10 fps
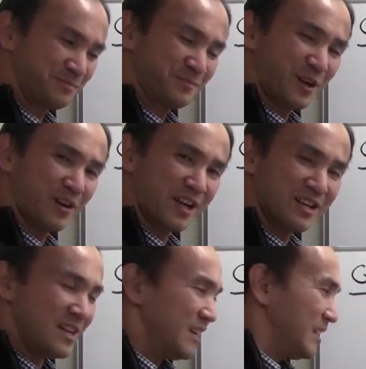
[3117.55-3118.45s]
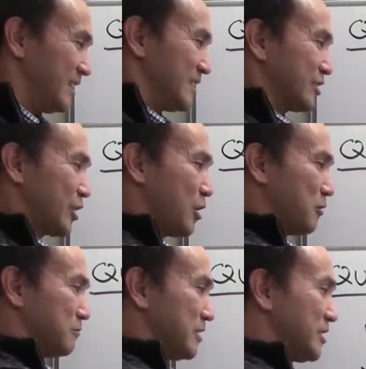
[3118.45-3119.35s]
Okay, so
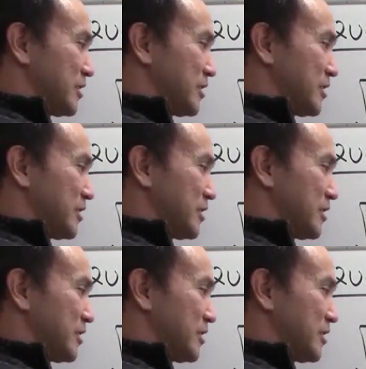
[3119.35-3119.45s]
this is